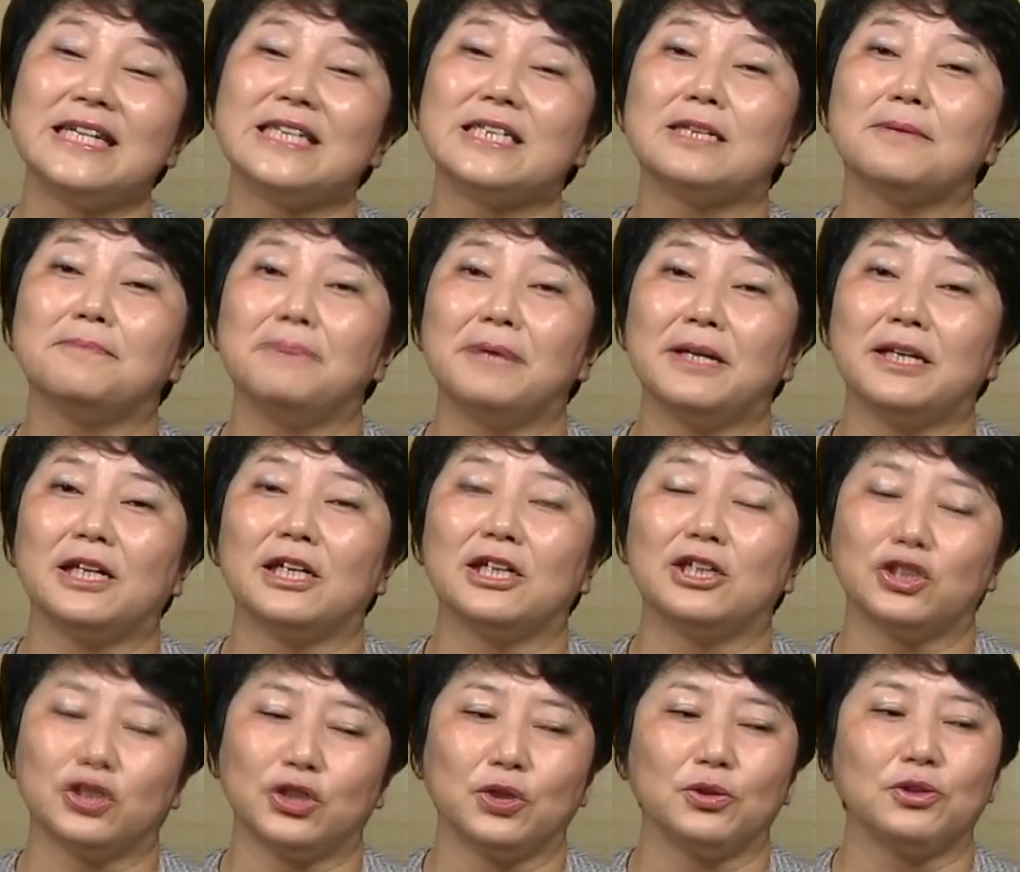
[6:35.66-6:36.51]
is a big
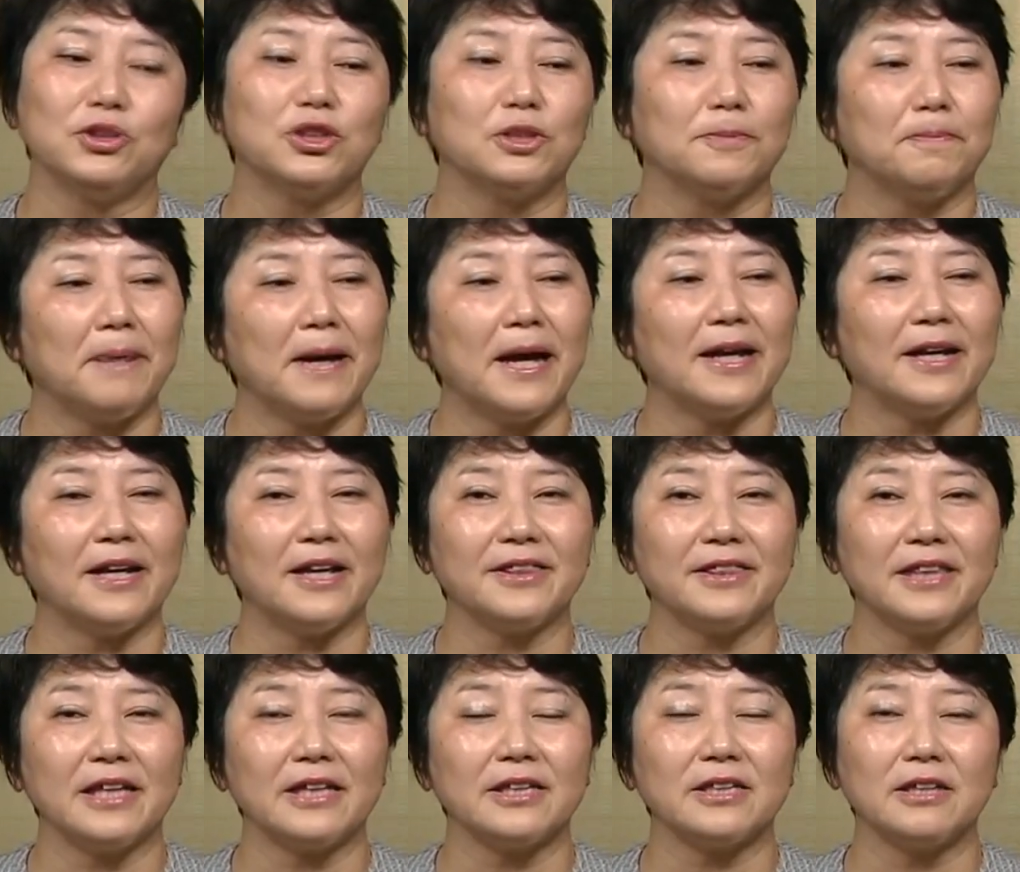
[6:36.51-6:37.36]
issue in Japan.
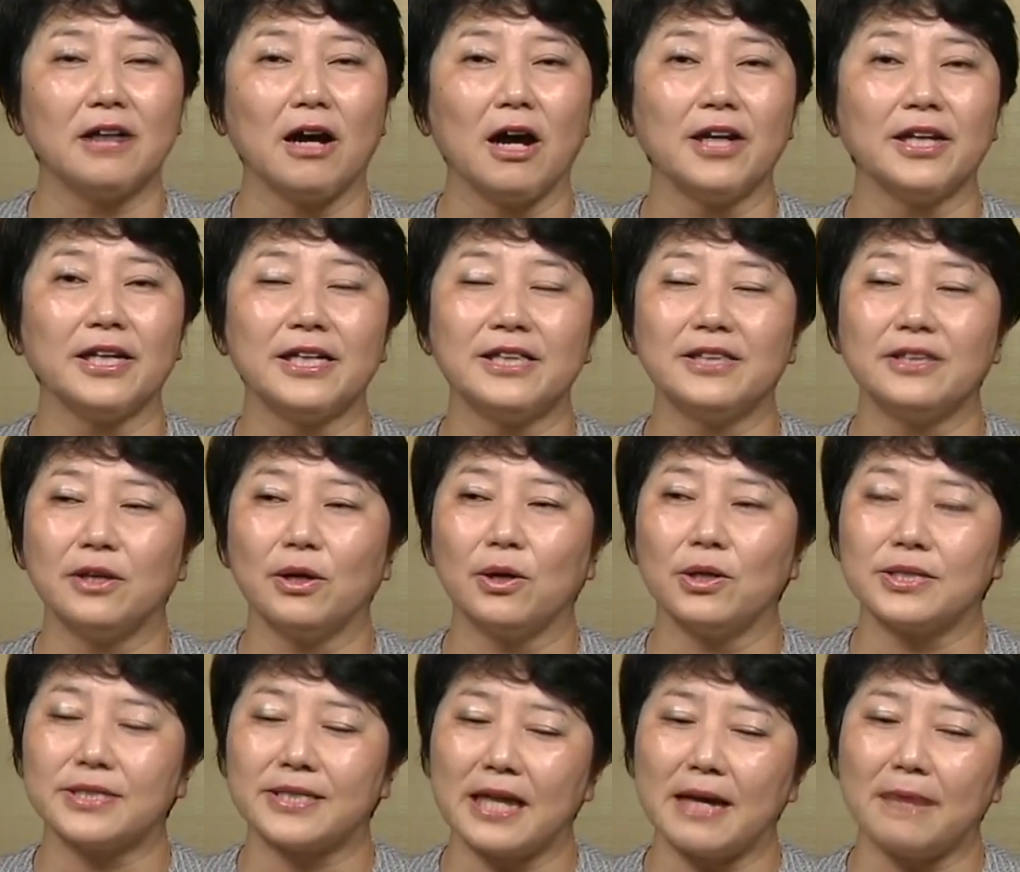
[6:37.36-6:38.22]
I think not in
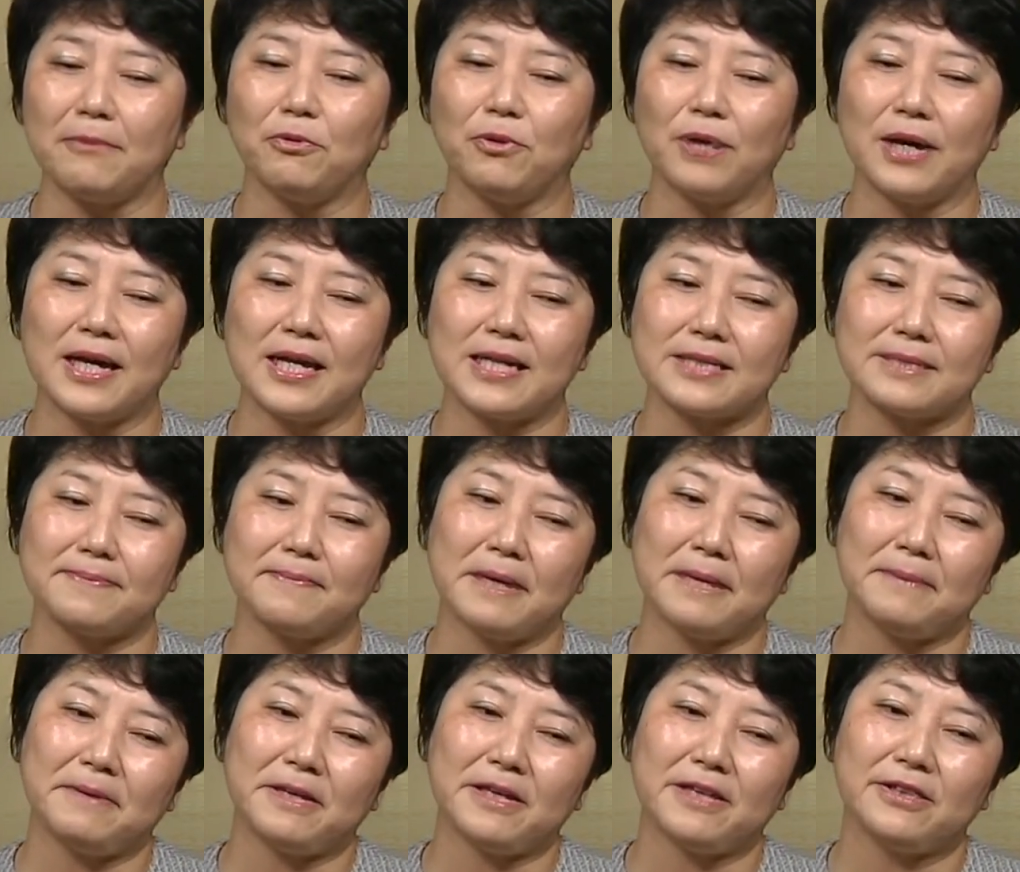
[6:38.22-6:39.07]
the same way as
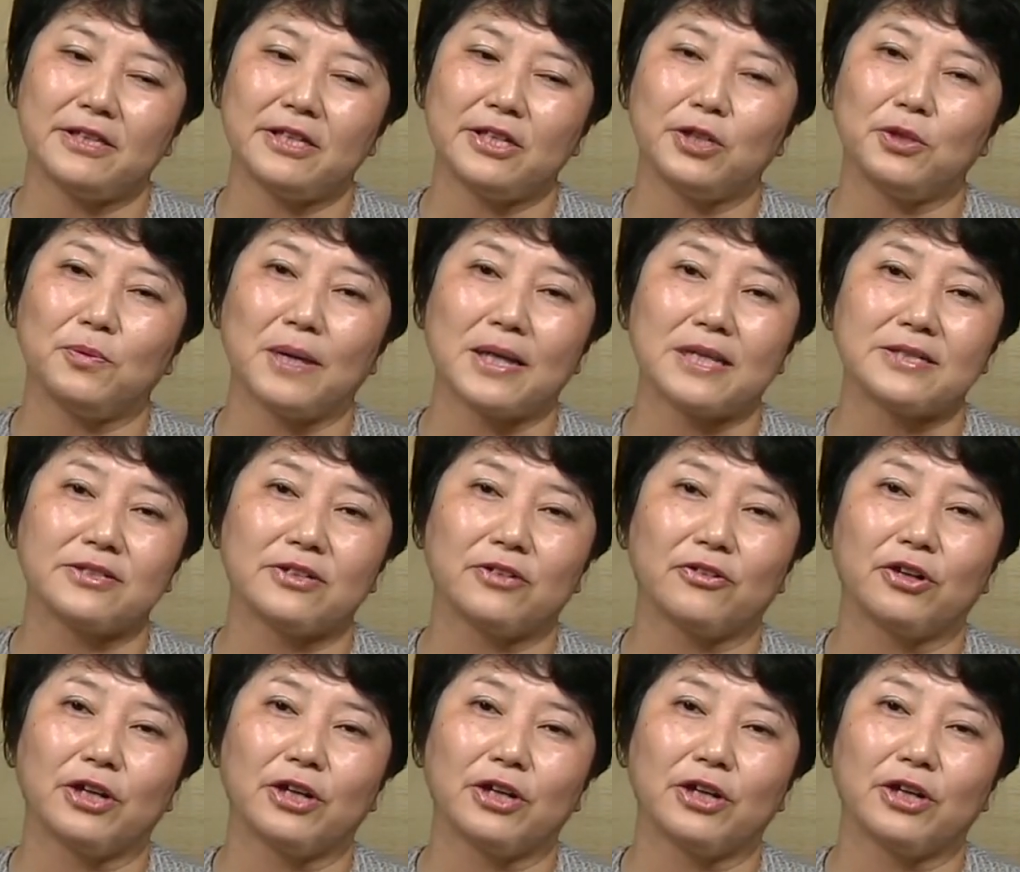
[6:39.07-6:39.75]
maybe in the U.S.